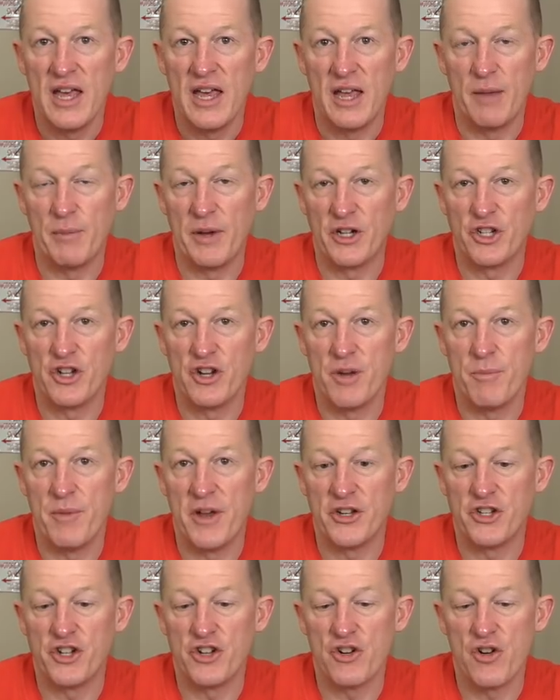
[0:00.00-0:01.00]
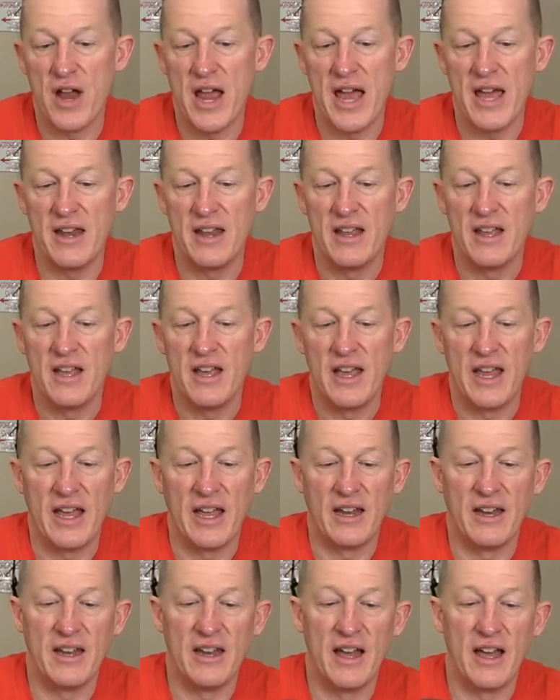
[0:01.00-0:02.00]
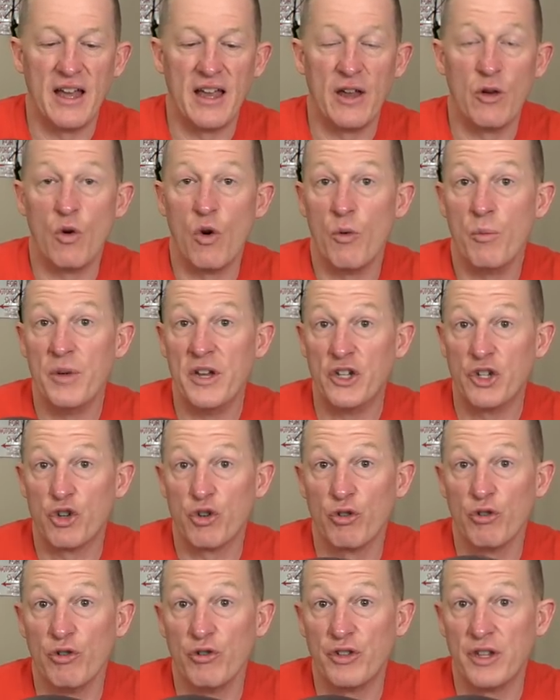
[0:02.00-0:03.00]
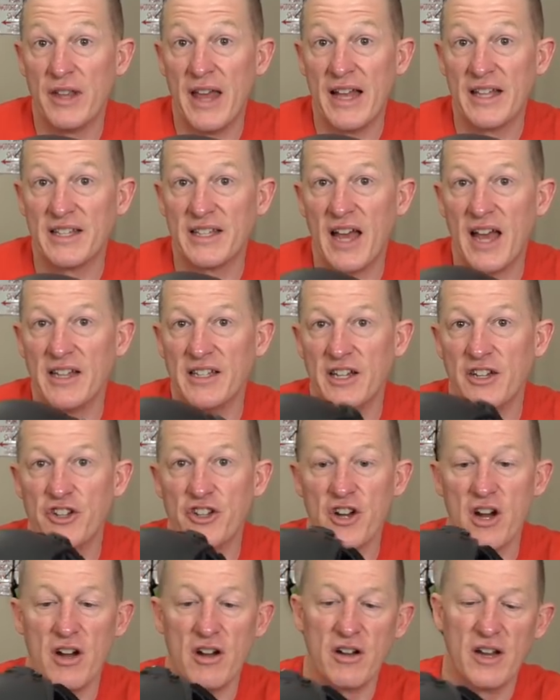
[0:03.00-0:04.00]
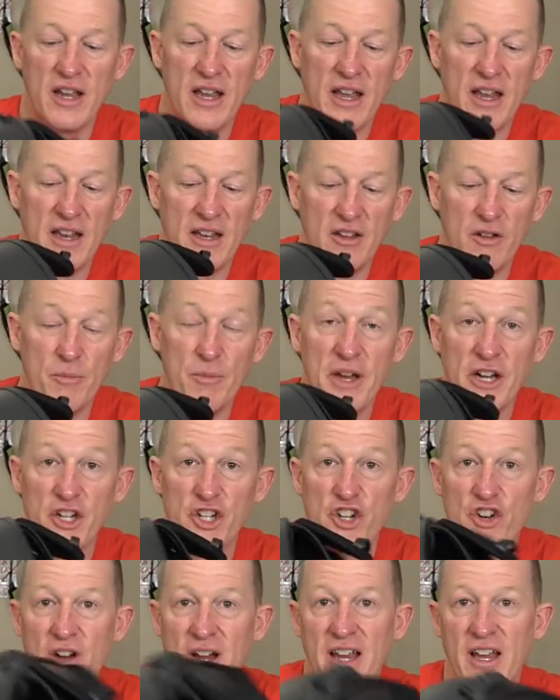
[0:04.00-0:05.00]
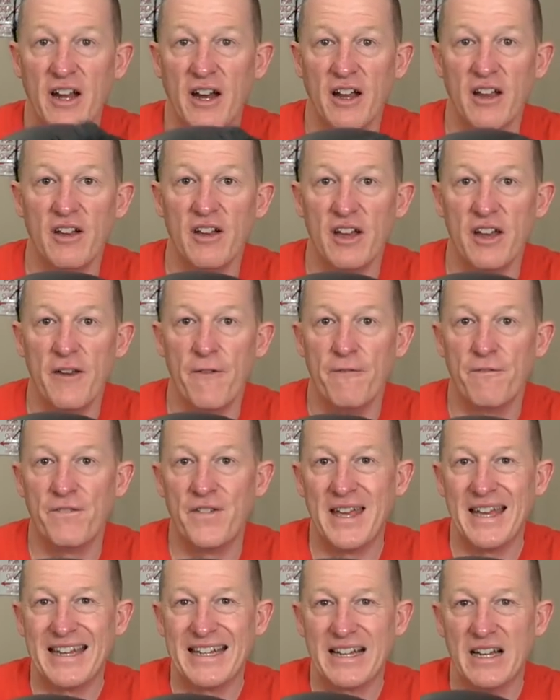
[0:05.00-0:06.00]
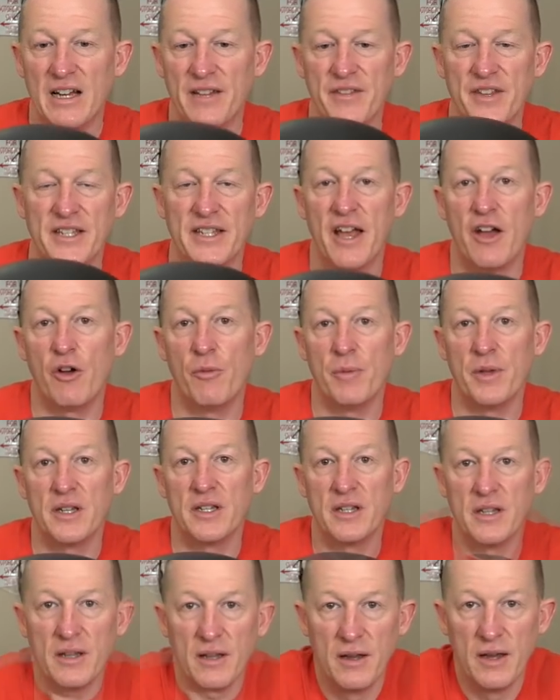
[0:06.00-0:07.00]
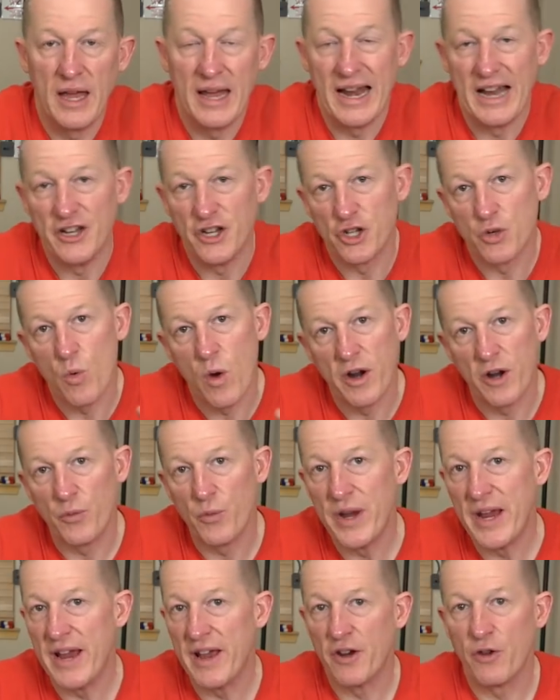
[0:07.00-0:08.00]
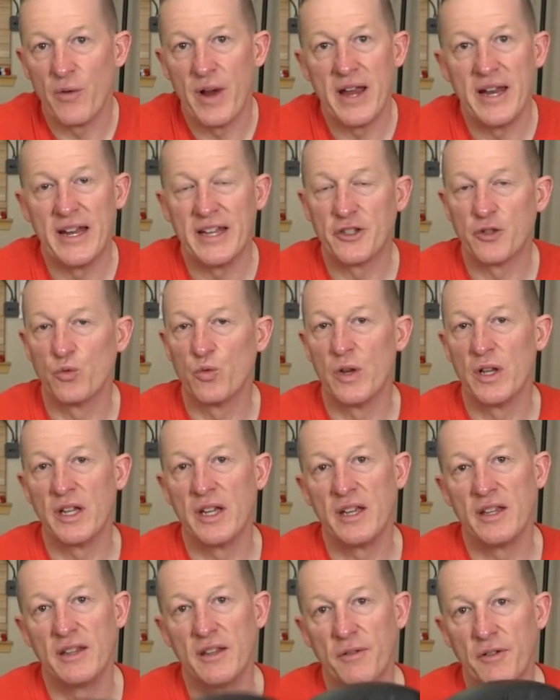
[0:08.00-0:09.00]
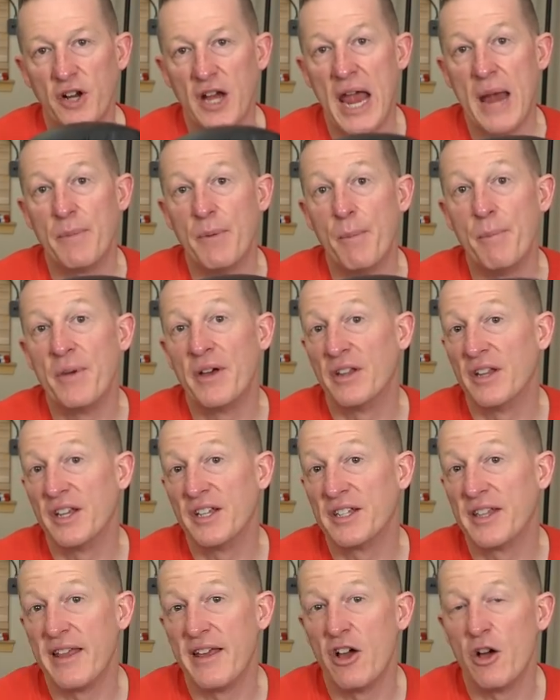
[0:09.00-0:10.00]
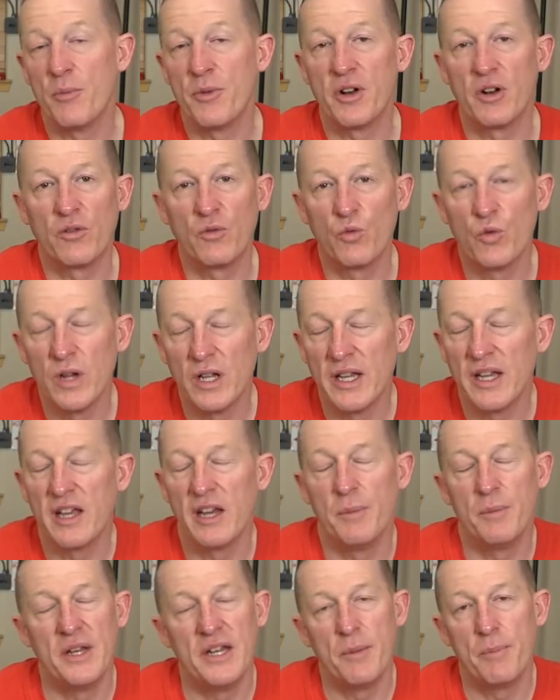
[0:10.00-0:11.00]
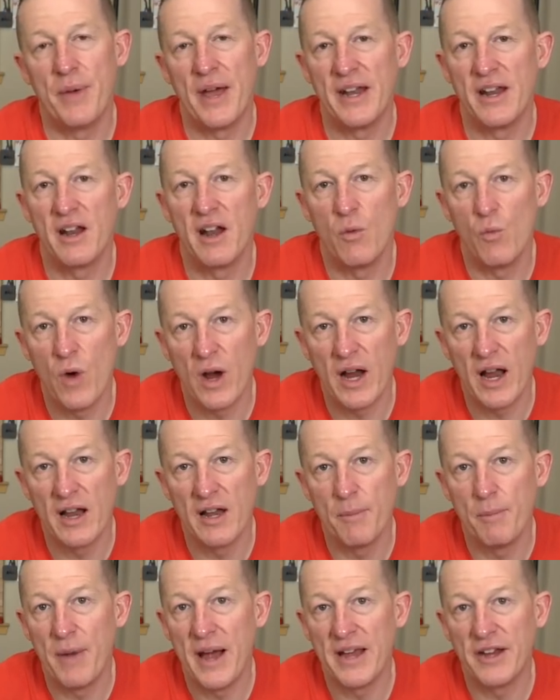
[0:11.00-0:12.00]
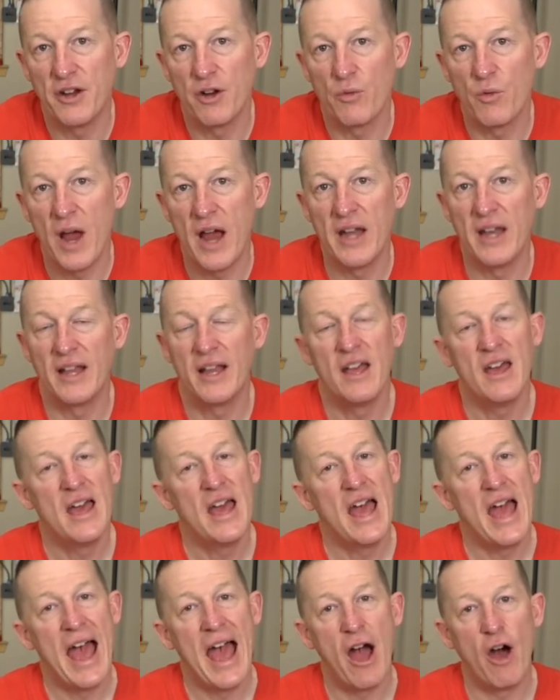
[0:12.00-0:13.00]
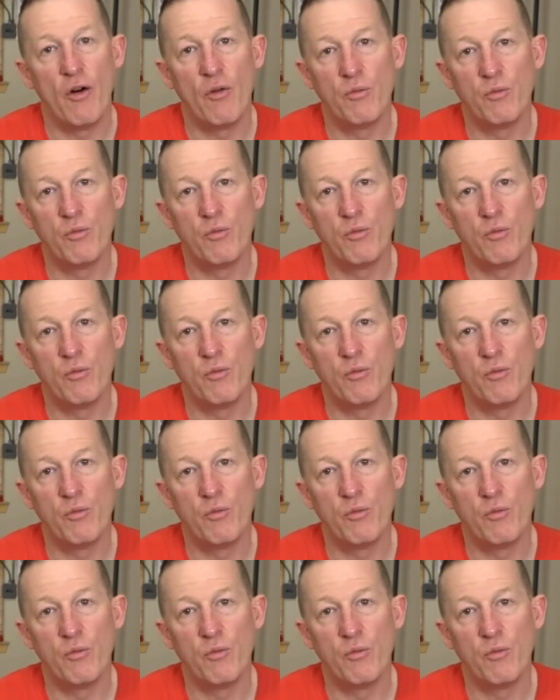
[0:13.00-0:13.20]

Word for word: And make sure you measure your head. And uh, it will be true to that sizing chart. And you'll make sure and get a good fit on this helmet. And I just want to reiterate, it's really the capabilities of the helmet are really going to be dependent on what kind of bike you're riding, how,